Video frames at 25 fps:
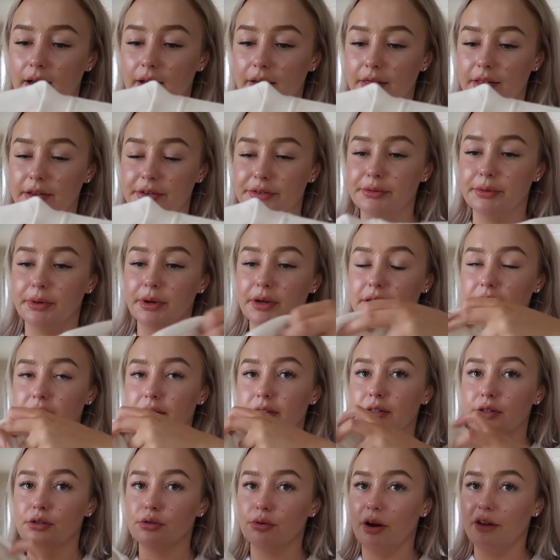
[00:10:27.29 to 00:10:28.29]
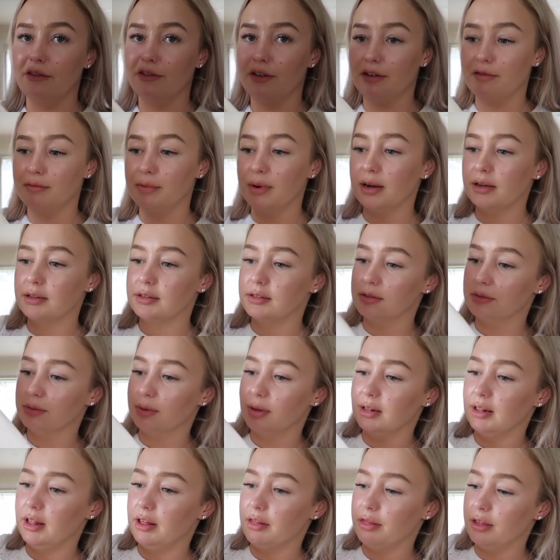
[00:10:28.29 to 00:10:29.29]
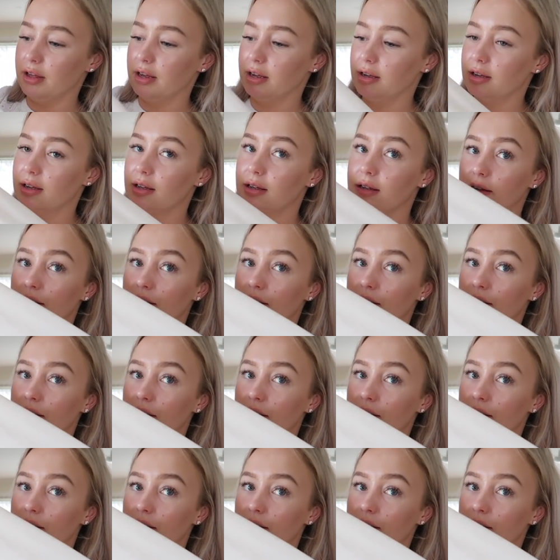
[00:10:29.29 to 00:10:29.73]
This was $25 as well, I think.